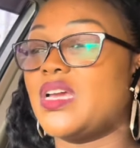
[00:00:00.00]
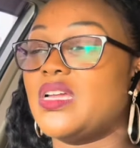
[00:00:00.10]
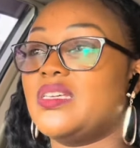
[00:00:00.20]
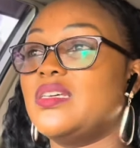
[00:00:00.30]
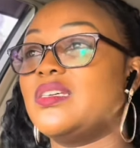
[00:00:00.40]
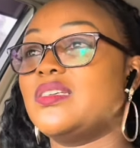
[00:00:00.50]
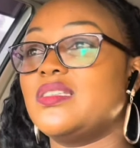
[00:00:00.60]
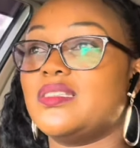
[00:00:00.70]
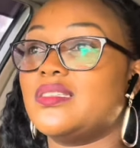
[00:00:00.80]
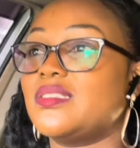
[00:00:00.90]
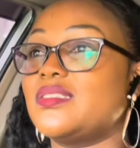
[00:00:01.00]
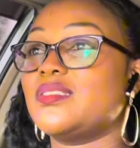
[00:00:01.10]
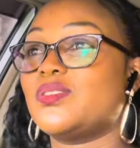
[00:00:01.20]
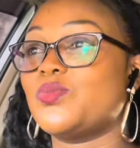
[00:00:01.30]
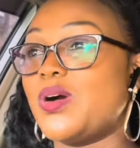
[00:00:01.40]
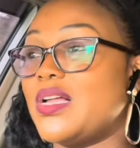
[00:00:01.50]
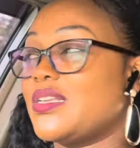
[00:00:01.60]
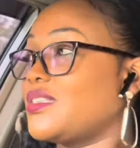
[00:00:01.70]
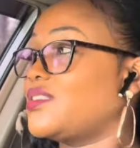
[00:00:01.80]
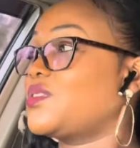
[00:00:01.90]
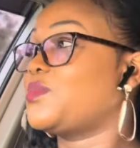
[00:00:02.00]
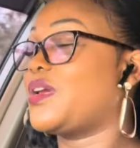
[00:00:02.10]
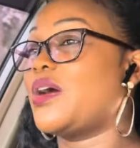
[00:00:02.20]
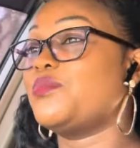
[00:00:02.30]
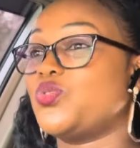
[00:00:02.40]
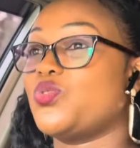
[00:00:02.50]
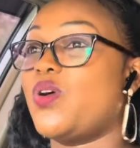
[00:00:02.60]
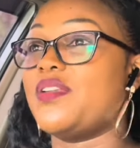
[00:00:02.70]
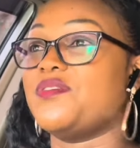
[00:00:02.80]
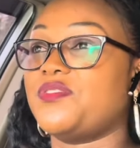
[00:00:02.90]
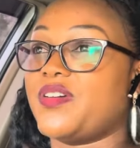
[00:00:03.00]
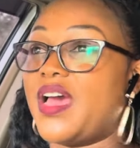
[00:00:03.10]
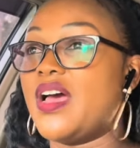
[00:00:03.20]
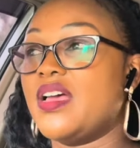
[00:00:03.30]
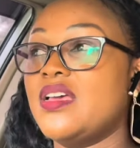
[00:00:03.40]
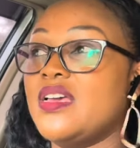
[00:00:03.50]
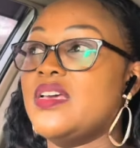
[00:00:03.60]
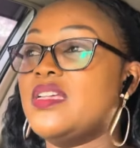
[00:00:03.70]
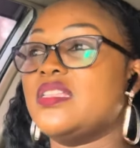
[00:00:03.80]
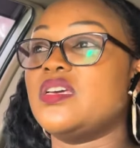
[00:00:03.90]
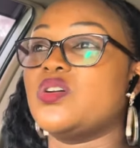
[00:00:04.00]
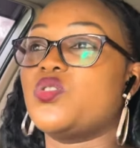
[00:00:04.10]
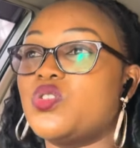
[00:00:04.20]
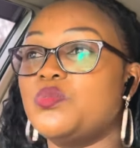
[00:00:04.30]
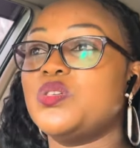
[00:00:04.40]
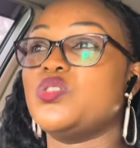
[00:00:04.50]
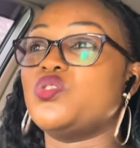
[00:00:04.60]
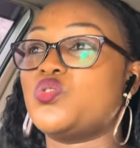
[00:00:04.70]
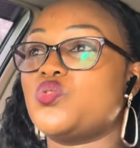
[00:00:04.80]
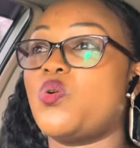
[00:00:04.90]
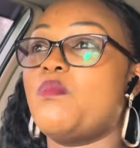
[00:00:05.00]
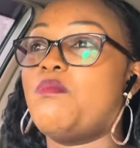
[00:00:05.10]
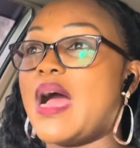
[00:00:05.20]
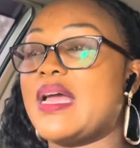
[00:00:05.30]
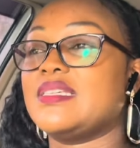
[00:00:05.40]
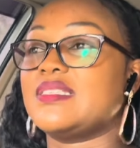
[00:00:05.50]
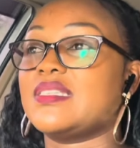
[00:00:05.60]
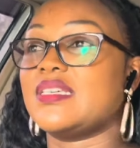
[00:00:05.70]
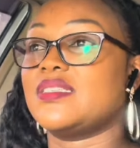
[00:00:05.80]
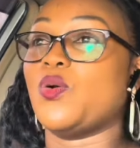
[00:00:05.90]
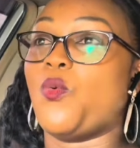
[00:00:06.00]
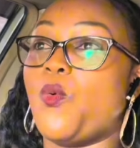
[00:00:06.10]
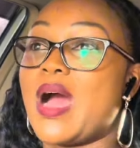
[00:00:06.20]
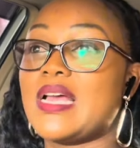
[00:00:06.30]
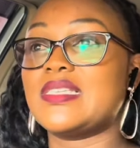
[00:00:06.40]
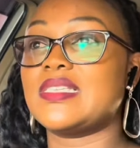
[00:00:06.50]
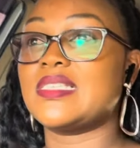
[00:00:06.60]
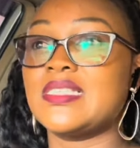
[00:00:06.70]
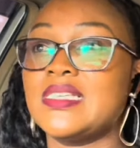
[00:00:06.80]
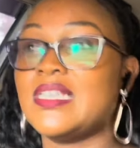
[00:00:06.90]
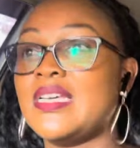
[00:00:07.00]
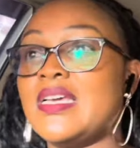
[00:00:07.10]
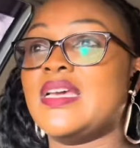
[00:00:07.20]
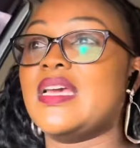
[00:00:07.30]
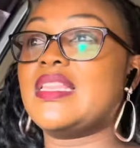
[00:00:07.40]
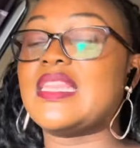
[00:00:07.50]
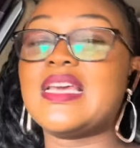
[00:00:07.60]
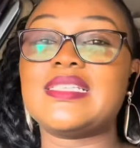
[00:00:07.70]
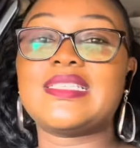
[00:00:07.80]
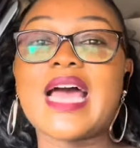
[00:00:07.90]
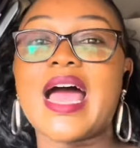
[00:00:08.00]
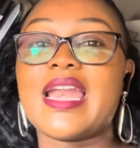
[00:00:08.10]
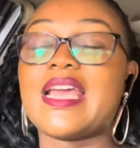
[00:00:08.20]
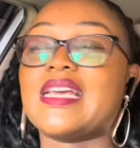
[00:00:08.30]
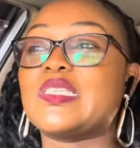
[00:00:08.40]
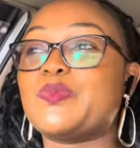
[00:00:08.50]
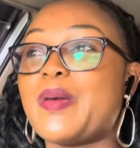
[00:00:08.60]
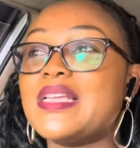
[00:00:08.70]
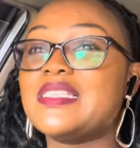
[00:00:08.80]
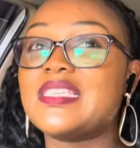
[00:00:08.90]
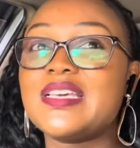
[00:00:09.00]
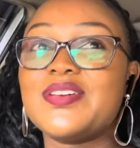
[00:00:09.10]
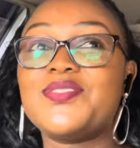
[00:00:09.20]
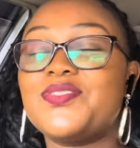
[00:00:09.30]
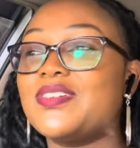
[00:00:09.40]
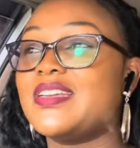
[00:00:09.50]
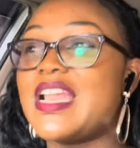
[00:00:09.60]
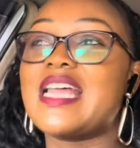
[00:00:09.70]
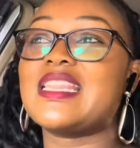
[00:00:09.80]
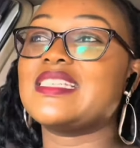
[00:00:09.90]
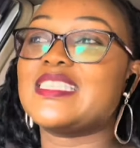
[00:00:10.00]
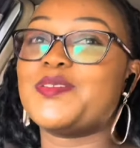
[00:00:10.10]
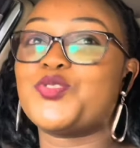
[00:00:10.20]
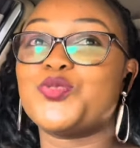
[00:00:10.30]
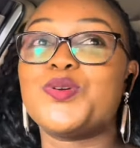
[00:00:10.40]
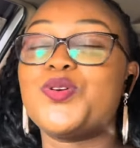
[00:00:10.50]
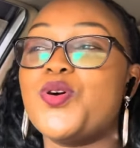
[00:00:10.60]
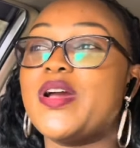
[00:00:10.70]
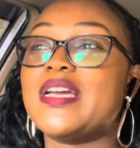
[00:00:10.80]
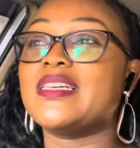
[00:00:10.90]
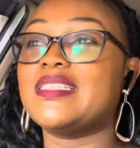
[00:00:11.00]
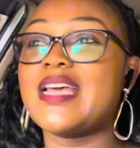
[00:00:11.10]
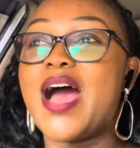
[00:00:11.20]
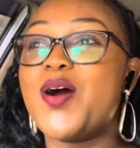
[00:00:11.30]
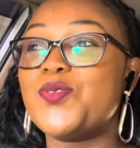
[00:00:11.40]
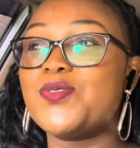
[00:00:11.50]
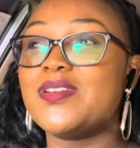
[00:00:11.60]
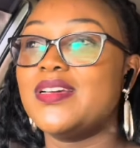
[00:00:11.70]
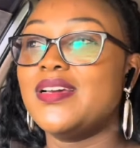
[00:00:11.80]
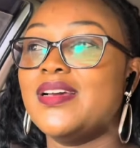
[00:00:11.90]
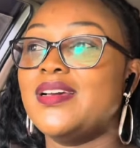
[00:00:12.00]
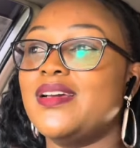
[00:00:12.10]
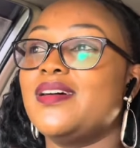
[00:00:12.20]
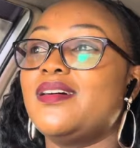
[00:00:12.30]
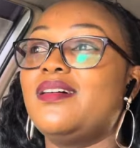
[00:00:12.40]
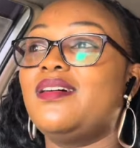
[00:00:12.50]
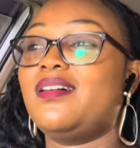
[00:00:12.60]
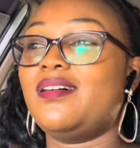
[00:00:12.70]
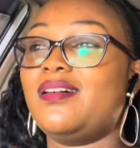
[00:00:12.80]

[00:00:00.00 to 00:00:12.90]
Hey, this, this world has just become so unfair. The economy is so bad, it's getting worse. Things are expensive. Nothing seems to be going down. Oh.